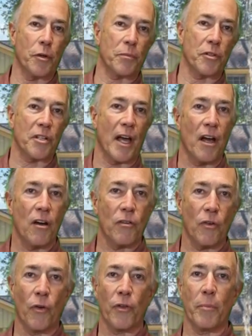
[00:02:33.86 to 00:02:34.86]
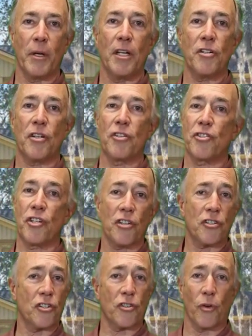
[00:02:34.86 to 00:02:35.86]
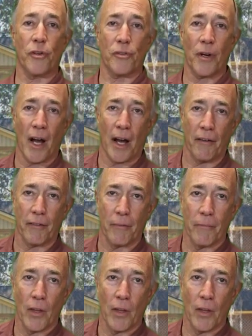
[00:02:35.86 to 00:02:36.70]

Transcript: trip to town or the beach is just a short drive.